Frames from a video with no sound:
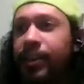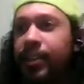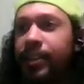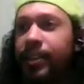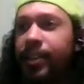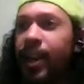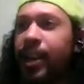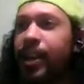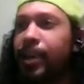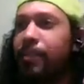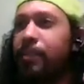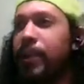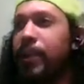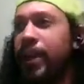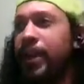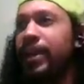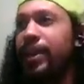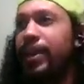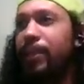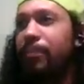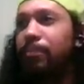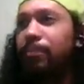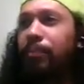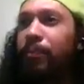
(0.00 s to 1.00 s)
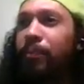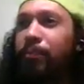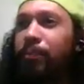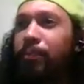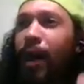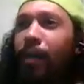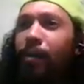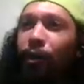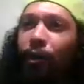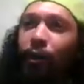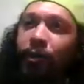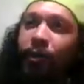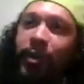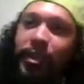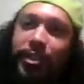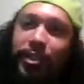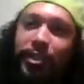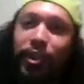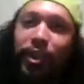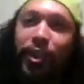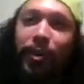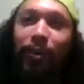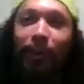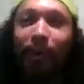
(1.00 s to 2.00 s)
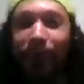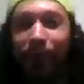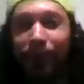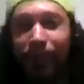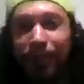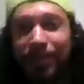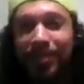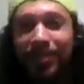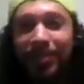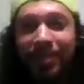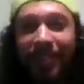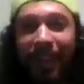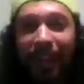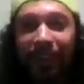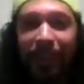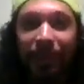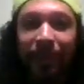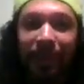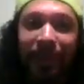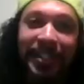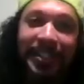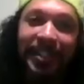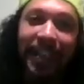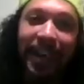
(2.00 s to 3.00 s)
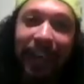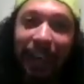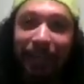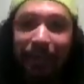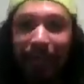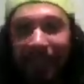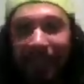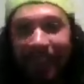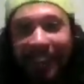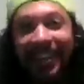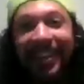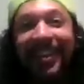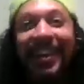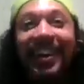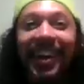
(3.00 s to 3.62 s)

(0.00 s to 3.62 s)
you got to be in a bubble. It's cubicles. Everybody's got to be.